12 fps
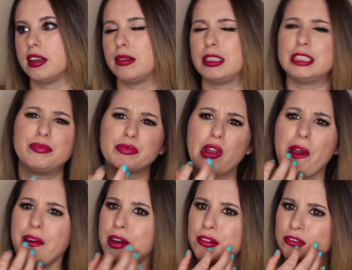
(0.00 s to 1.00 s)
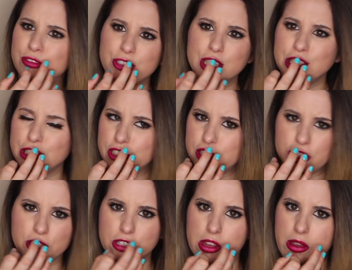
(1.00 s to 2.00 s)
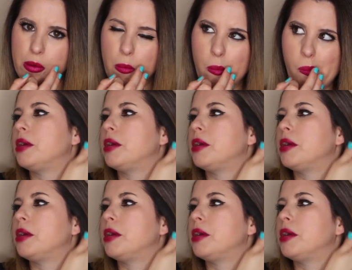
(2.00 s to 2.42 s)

And I'm like, I don't feel anything.